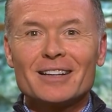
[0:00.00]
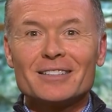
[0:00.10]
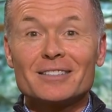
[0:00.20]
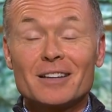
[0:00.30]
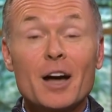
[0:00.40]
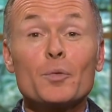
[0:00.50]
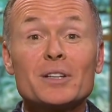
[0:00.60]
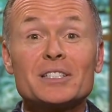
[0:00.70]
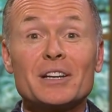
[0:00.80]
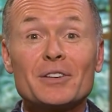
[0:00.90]
because God
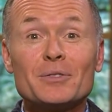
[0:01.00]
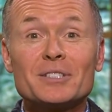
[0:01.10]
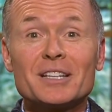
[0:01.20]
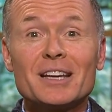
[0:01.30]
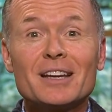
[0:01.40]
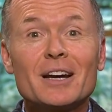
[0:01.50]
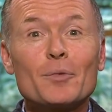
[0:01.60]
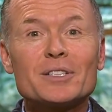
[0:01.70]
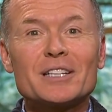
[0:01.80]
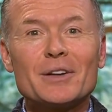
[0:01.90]
wants to hear you sing, God
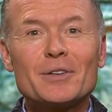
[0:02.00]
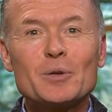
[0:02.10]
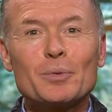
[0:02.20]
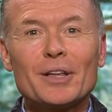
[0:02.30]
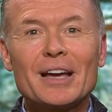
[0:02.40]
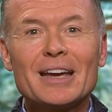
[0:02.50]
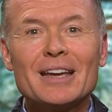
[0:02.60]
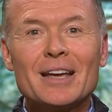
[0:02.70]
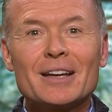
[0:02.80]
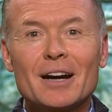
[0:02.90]
wants to hear you play,
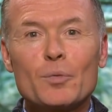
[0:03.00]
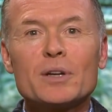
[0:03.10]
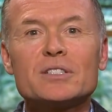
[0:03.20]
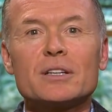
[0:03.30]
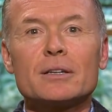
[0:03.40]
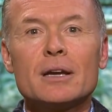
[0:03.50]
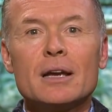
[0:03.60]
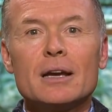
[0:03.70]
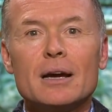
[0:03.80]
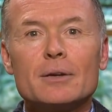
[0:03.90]
God wants to
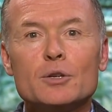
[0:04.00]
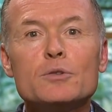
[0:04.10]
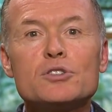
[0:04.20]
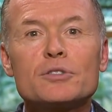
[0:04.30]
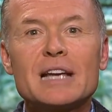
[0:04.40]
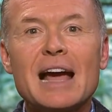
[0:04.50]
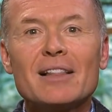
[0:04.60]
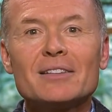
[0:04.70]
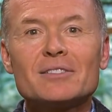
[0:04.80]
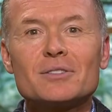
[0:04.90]
uh, use your
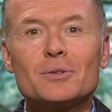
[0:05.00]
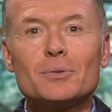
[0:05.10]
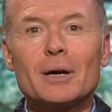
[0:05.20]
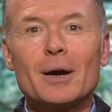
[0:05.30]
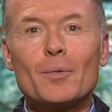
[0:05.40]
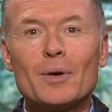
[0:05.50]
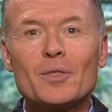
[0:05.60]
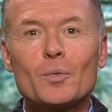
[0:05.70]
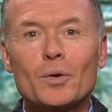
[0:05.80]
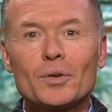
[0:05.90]
talents to uh, win
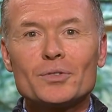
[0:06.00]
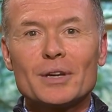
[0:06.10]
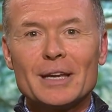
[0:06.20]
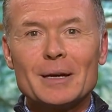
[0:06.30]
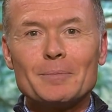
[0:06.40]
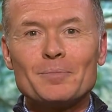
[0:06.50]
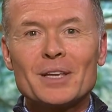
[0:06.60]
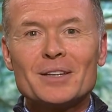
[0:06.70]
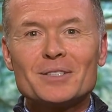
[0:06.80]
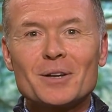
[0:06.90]
the world to Him.
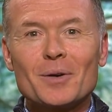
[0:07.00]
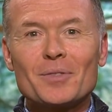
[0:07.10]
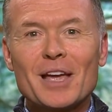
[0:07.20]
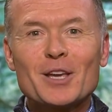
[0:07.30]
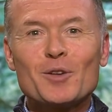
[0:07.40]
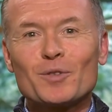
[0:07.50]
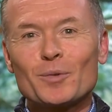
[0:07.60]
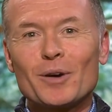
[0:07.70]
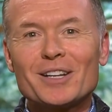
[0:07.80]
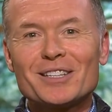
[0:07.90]
So thank you for
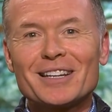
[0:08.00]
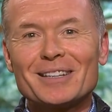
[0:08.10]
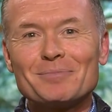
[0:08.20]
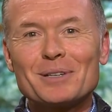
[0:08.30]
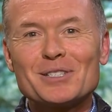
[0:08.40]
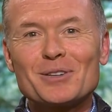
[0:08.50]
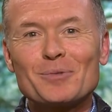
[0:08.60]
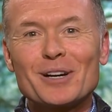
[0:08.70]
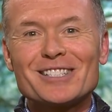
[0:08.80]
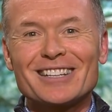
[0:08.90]
watching, and be sure
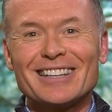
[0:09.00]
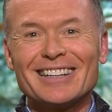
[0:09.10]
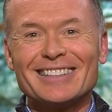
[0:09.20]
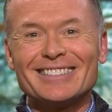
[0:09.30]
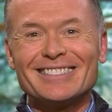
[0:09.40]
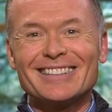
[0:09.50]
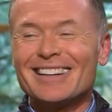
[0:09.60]
and watch again.